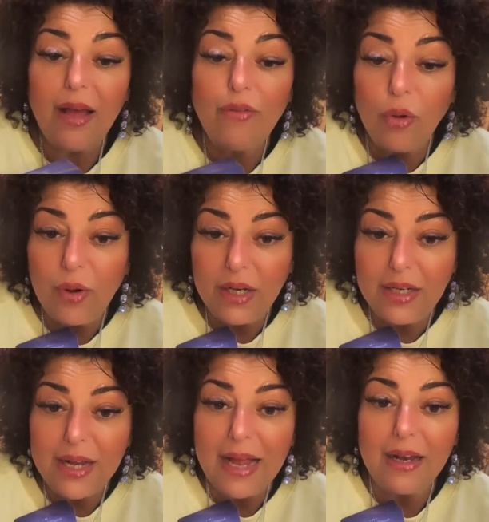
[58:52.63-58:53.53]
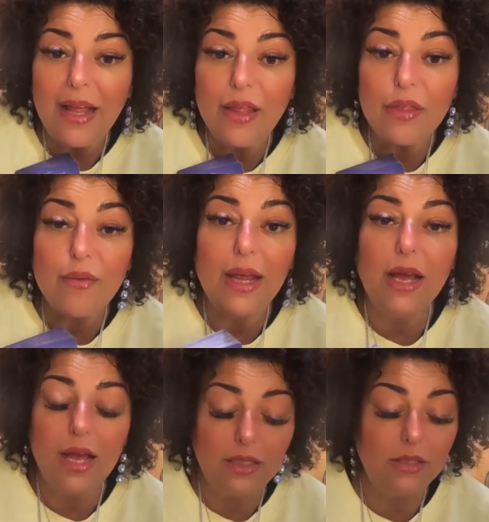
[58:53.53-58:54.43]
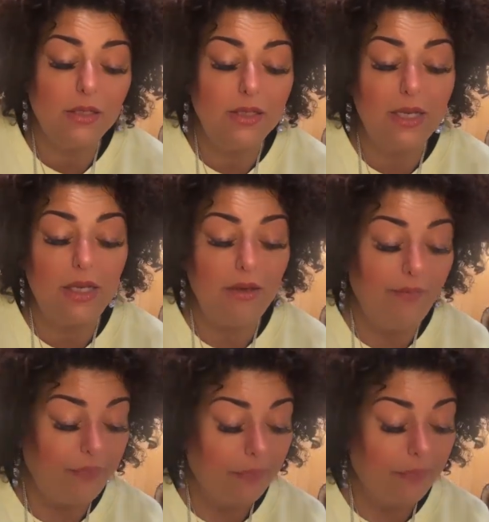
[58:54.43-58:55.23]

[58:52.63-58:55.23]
I've already done like 3 cuts, Xen.